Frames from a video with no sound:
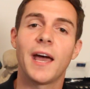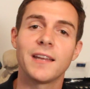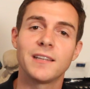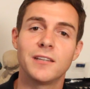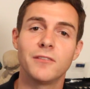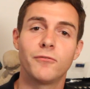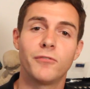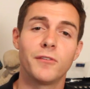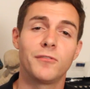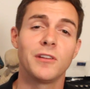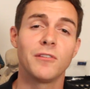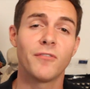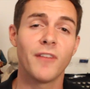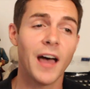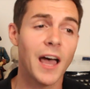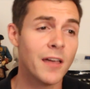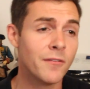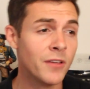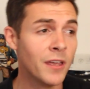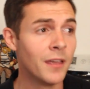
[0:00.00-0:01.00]

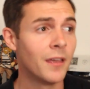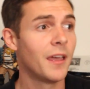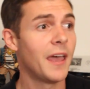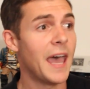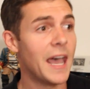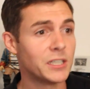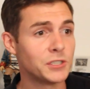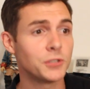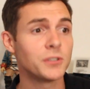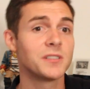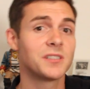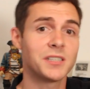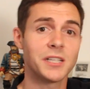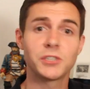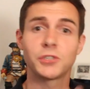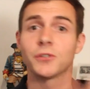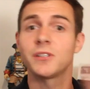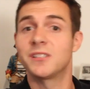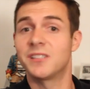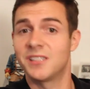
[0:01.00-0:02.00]
1955, actually
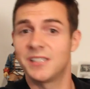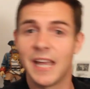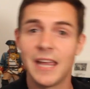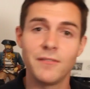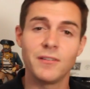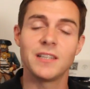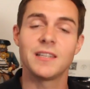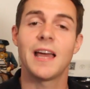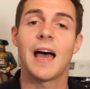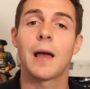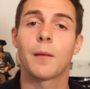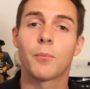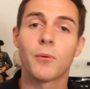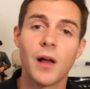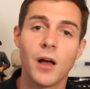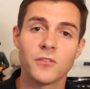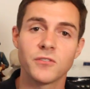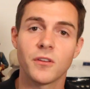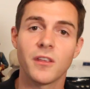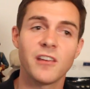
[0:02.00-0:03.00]
essentially saving Doc
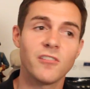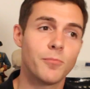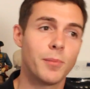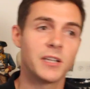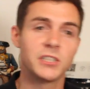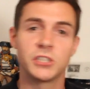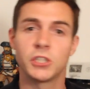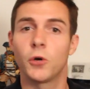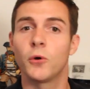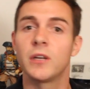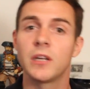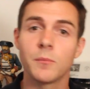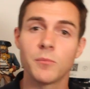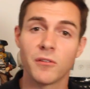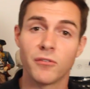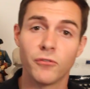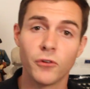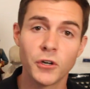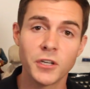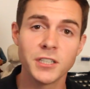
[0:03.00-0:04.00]
Brown's life by showing him
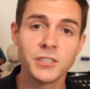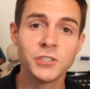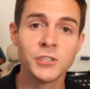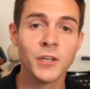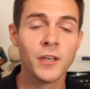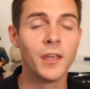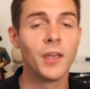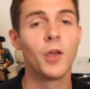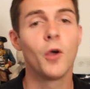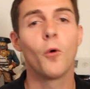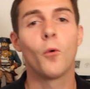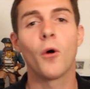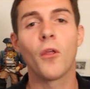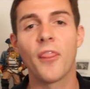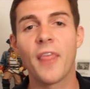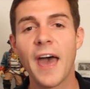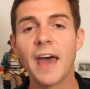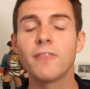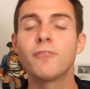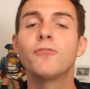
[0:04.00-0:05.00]
the footage?
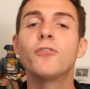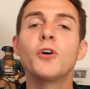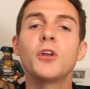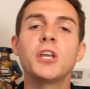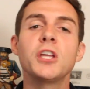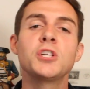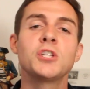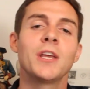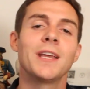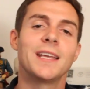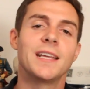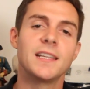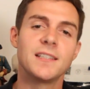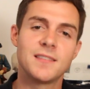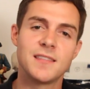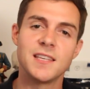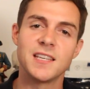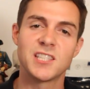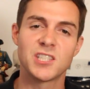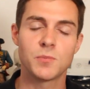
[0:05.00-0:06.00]
Well, that footage
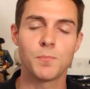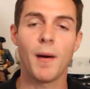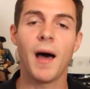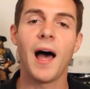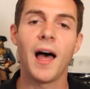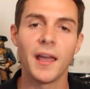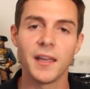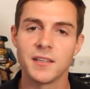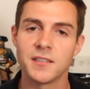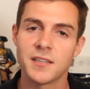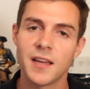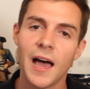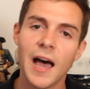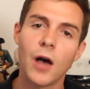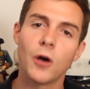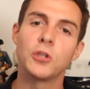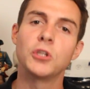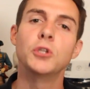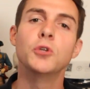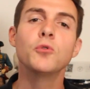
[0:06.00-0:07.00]
is the spine to
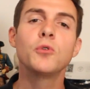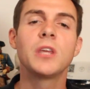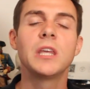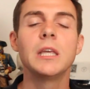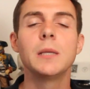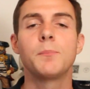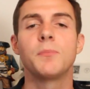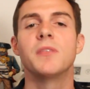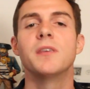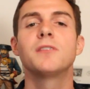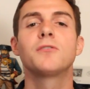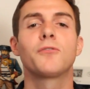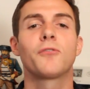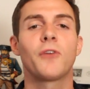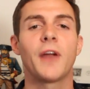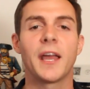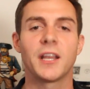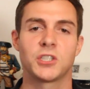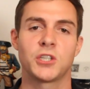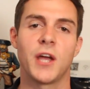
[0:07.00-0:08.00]
how you keep this
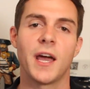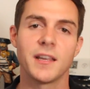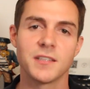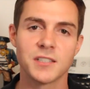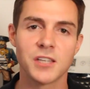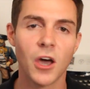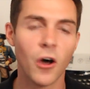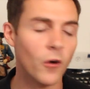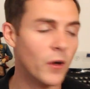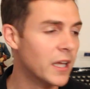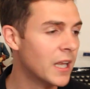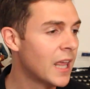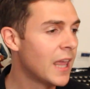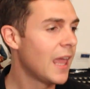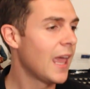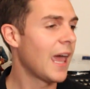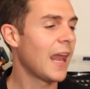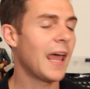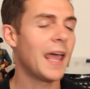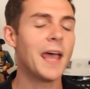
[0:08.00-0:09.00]
franchise going.
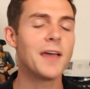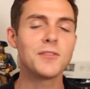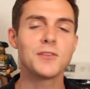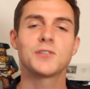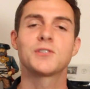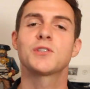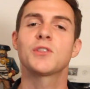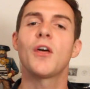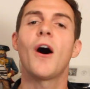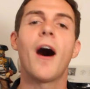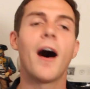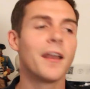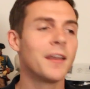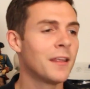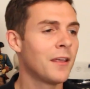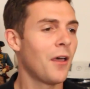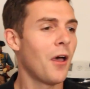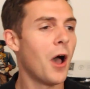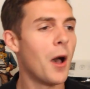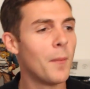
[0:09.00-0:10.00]
And I had this
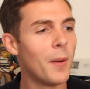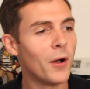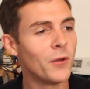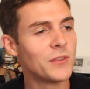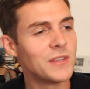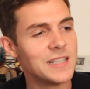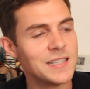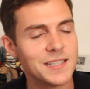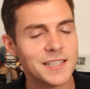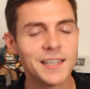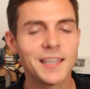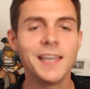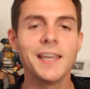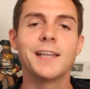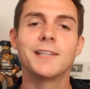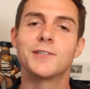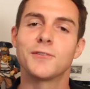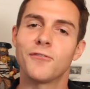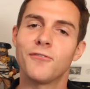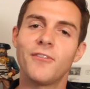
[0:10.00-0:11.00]
thought about these
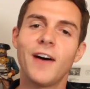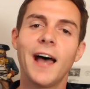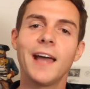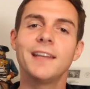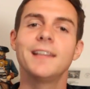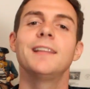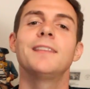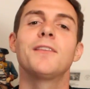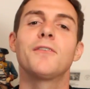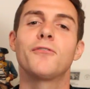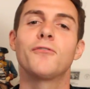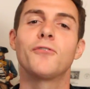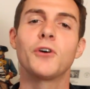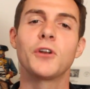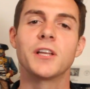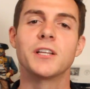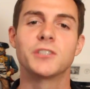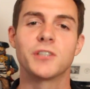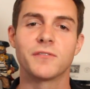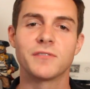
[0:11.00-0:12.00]
kids finding the
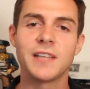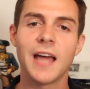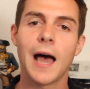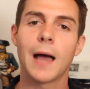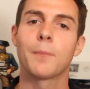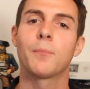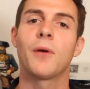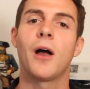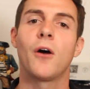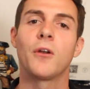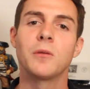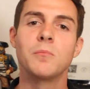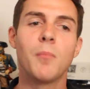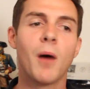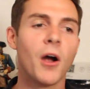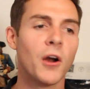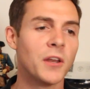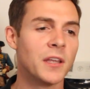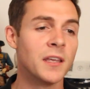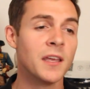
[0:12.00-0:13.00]
footage of Doc Brown and
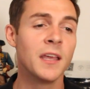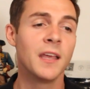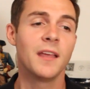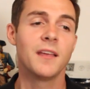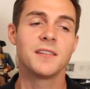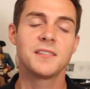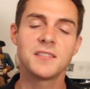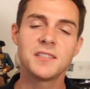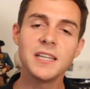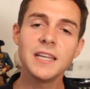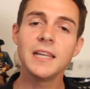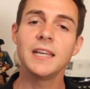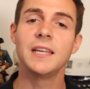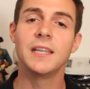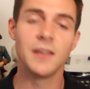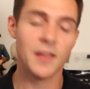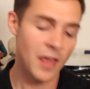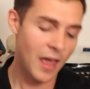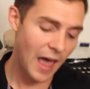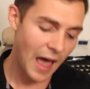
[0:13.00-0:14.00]
Marty,
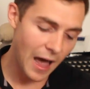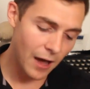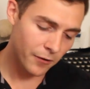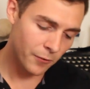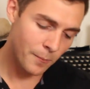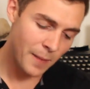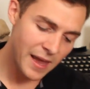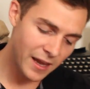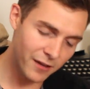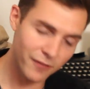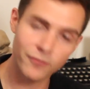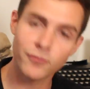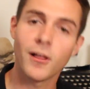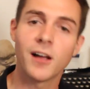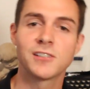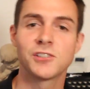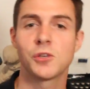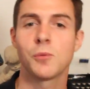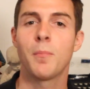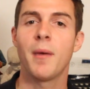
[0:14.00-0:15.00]
seeing how to make a
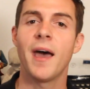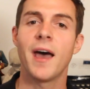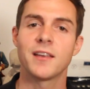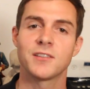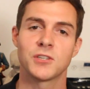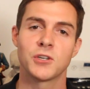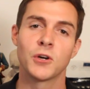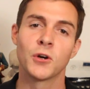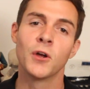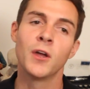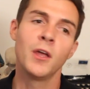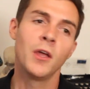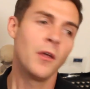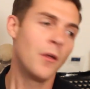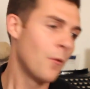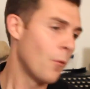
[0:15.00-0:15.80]
flux capacitor,